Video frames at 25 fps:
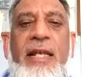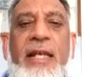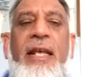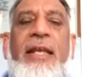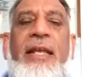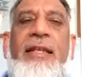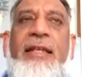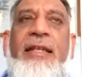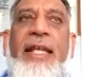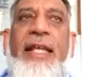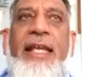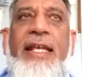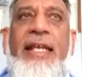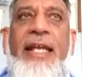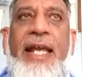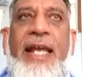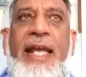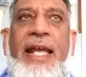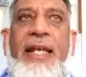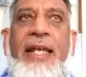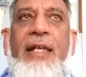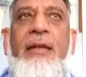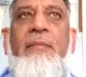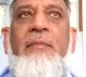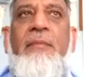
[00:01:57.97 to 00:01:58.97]
they
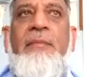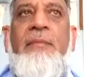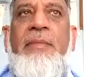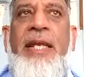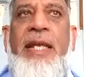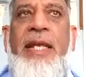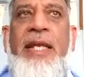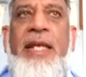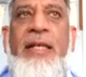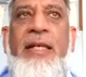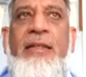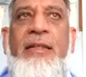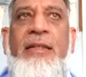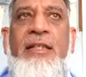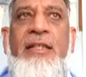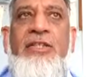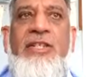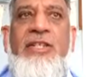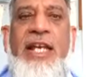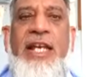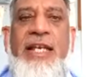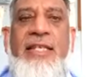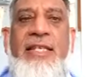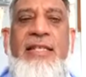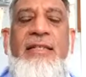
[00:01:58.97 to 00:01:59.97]
can make the
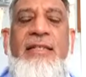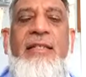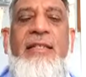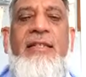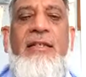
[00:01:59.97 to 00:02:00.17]
chest